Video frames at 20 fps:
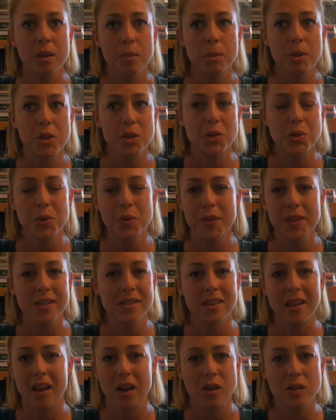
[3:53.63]
But the truth
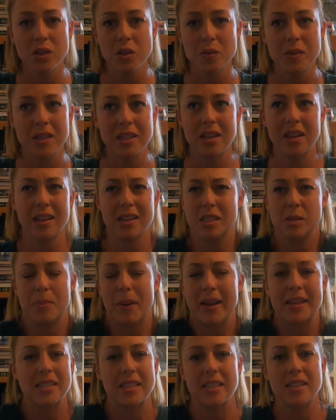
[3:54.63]
is, they also didn't
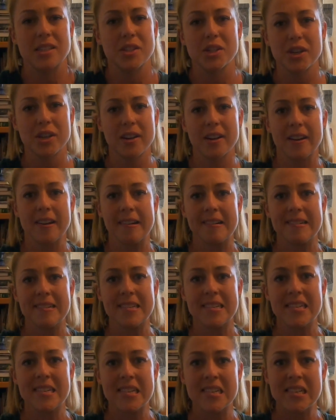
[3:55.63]
expect Easter.
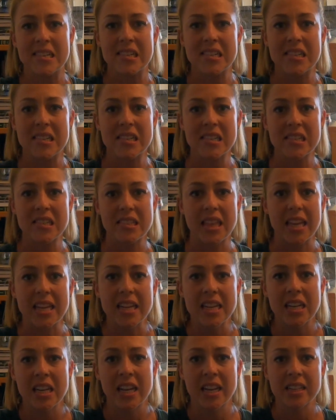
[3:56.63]
They
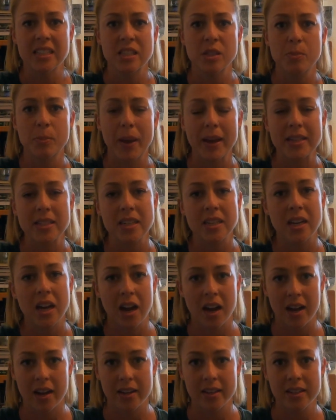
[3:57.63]
didn't expect a
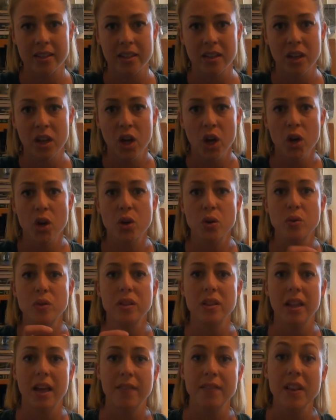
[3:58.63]
God who
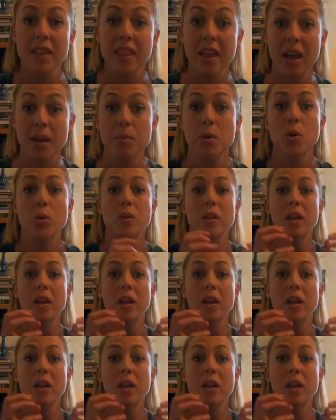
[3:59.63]
loved them, who